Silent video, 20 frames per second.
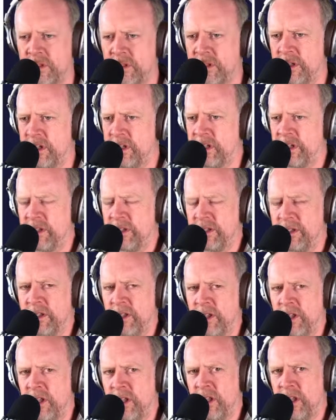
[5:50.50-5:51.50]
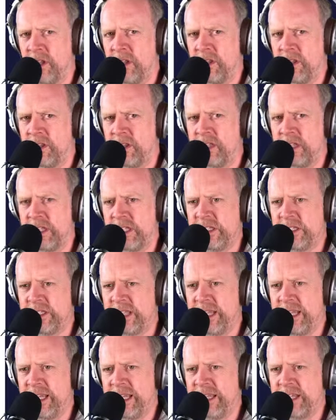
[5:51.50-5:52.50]
yeah, this
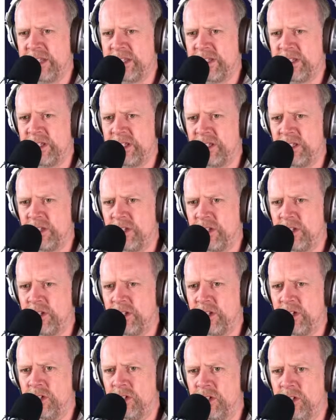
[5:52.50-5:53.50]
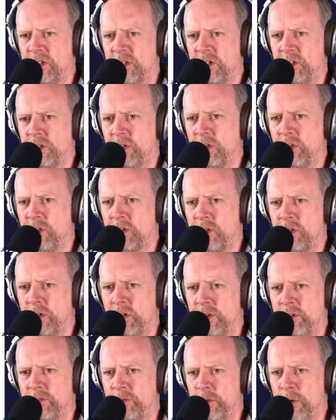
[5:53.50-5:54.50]
is your
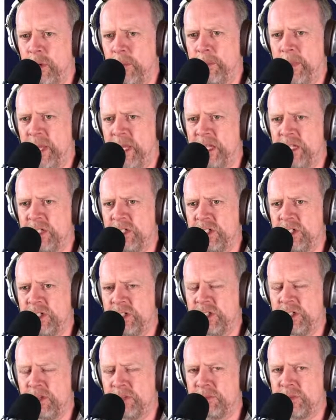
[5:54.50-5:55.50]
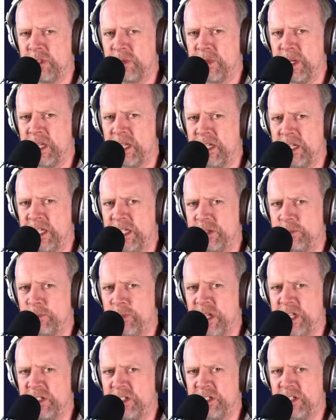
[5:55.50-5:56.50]
Groove page's subdomain is
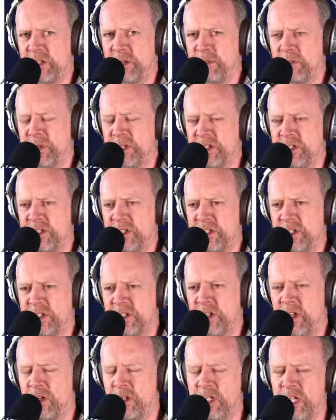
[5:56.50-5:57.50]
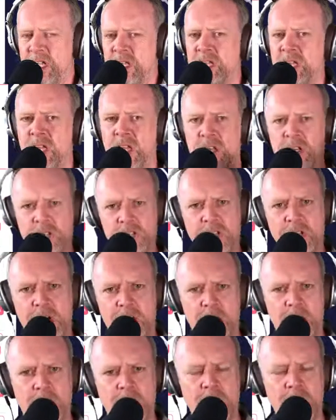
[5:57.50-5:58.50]
Best Business. Okay, so
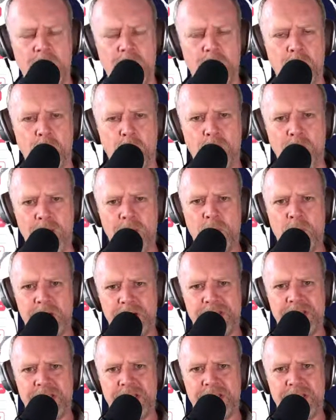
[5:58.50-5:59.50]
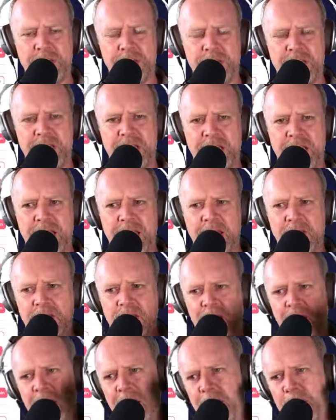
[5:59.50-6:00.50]
right when I set up the
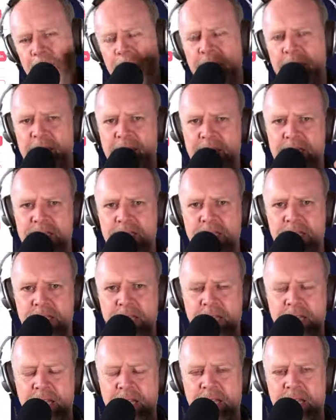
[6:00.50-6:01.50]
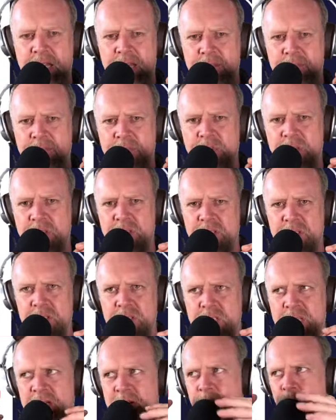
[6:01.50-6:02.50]
account, I picked
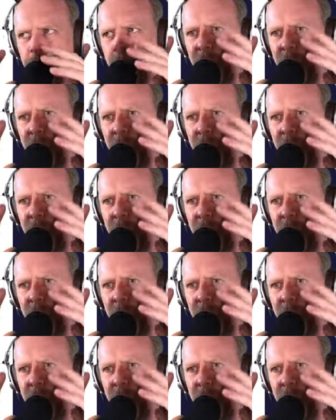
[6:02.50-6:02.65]
kind of